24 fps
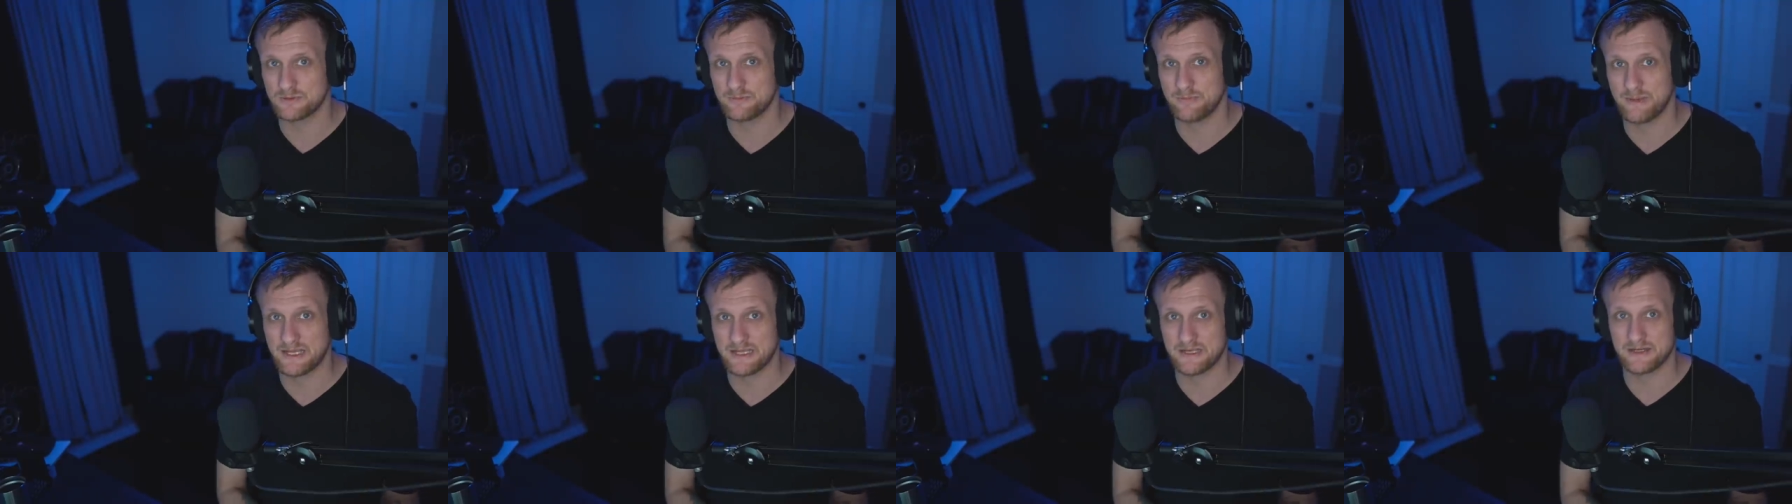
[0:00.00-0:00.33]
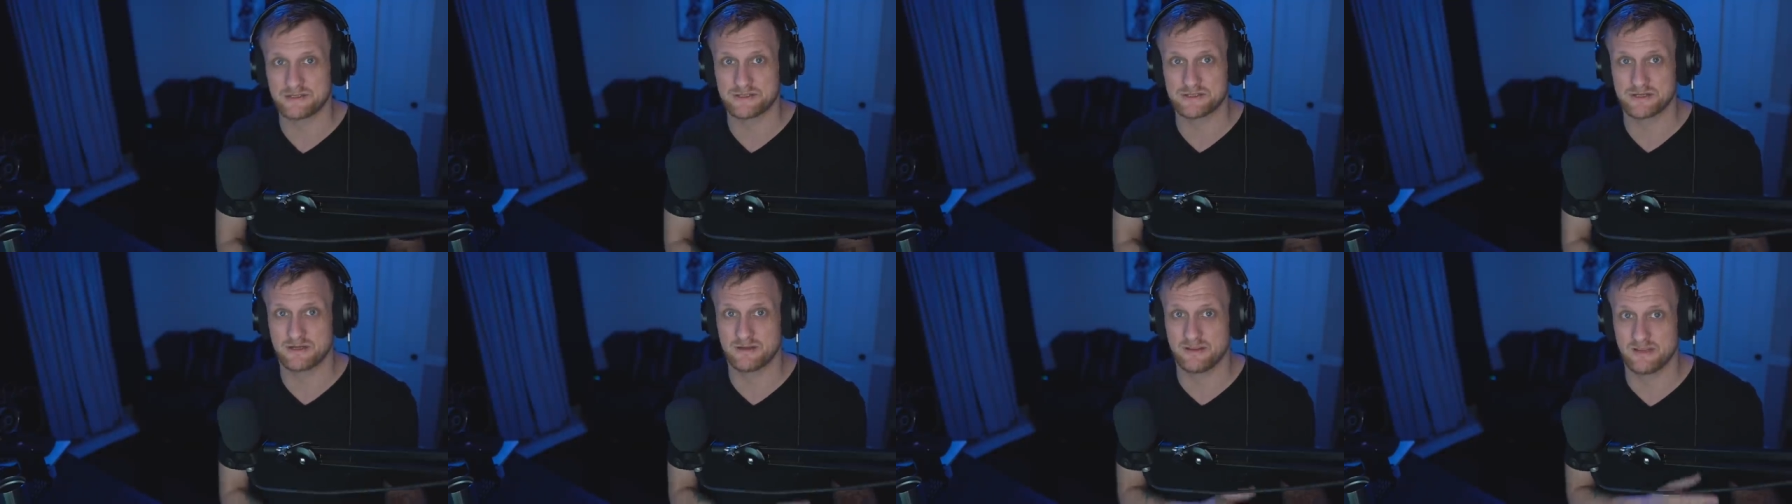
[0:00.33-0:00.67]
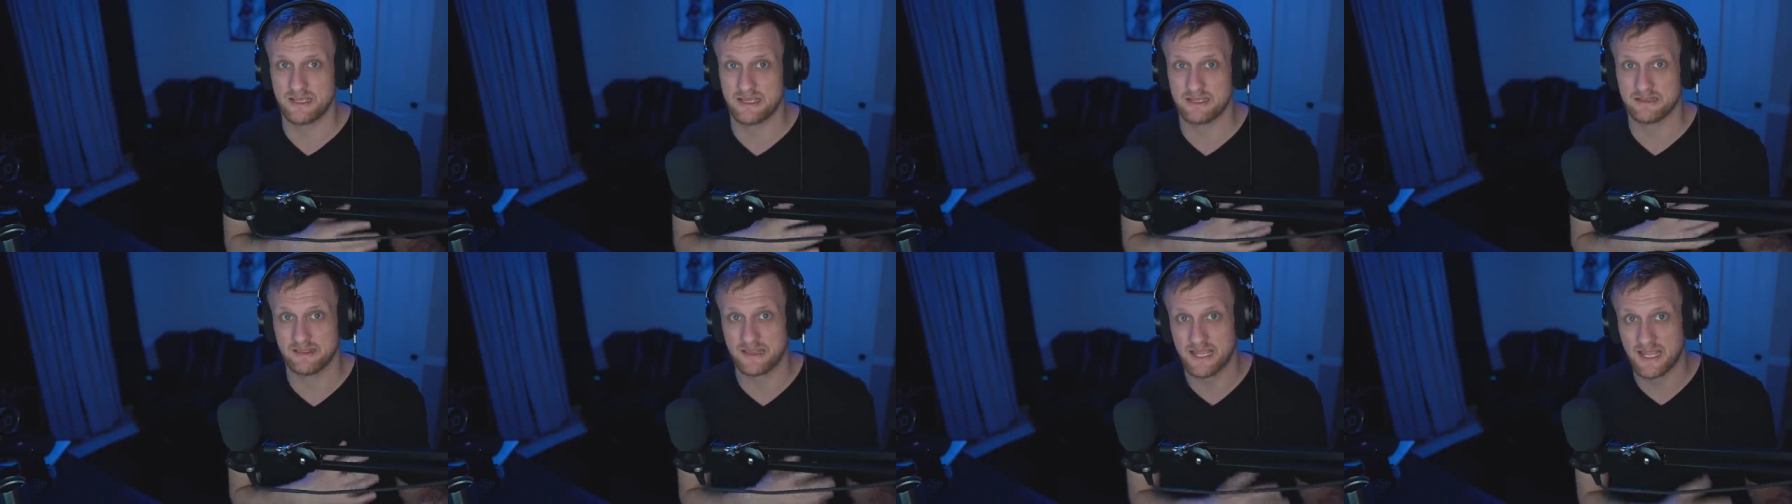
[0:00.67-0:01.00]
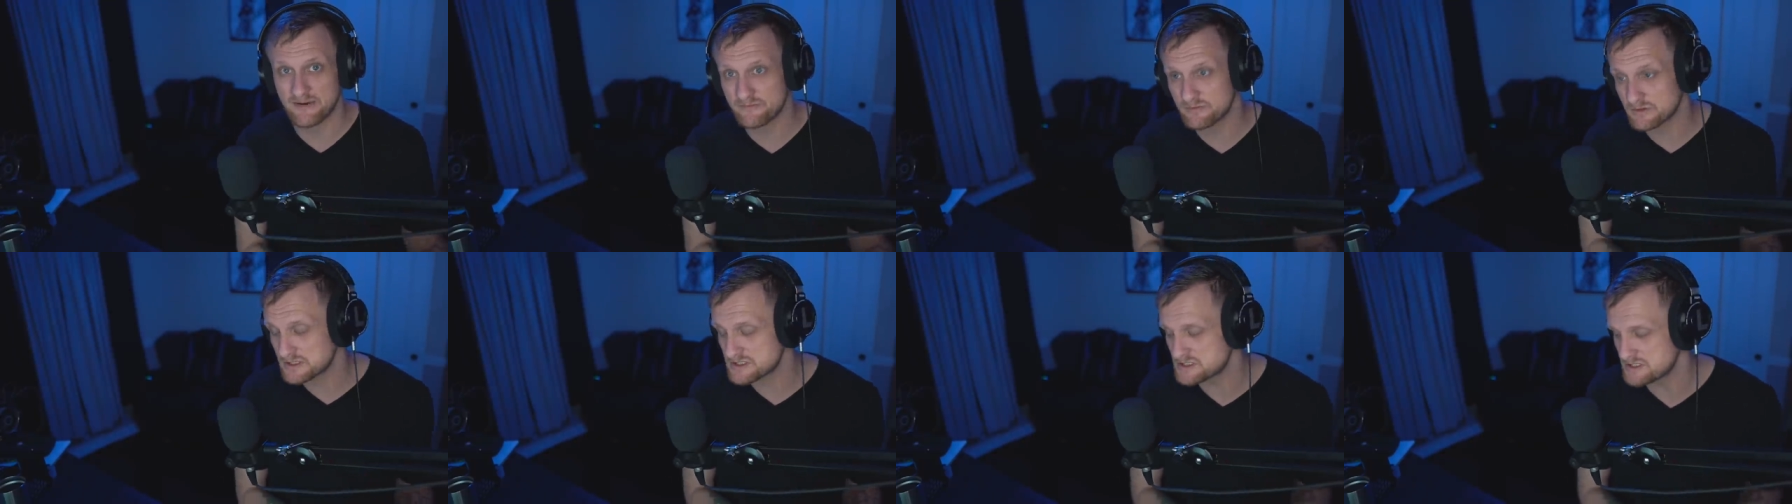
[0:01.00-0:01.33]
manager that
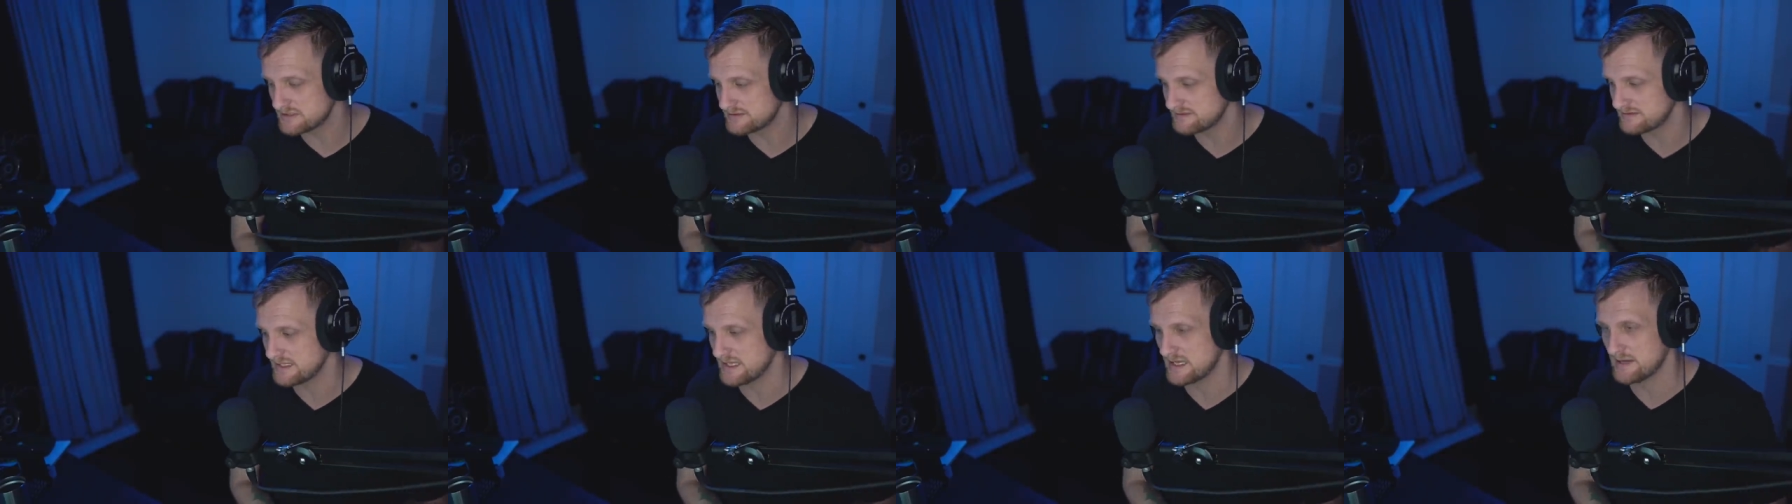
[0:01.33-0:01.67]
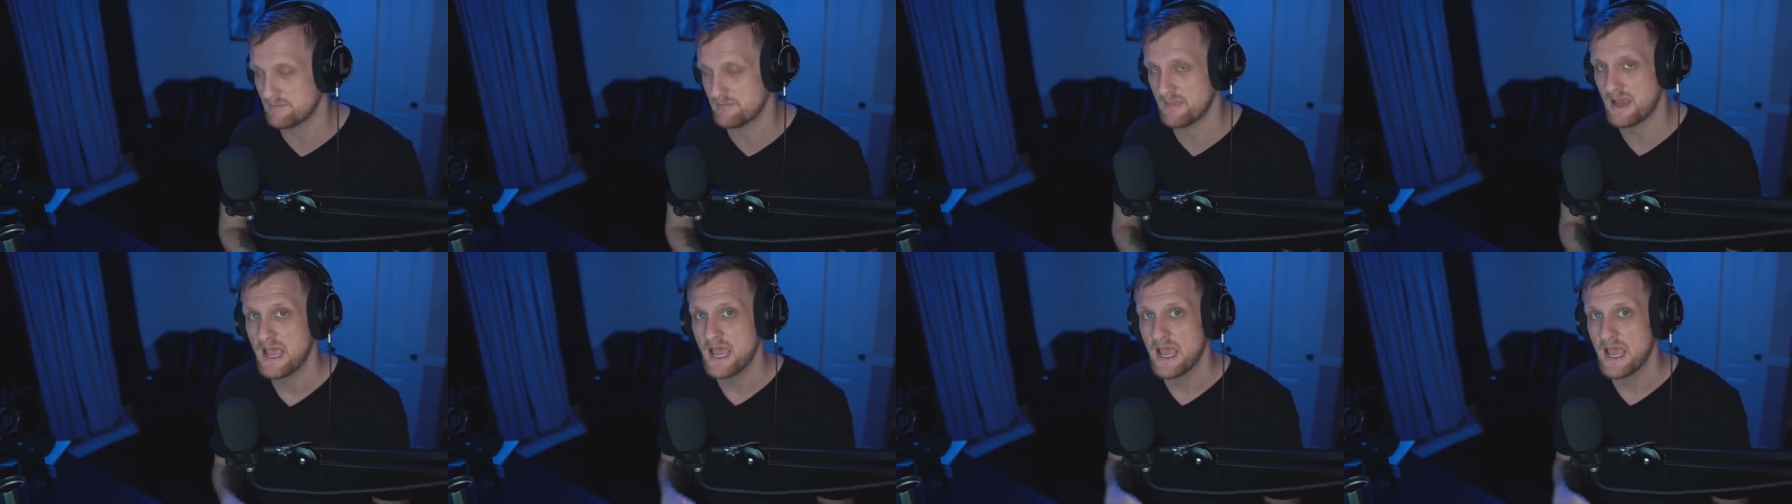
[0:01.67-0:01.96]
leverages them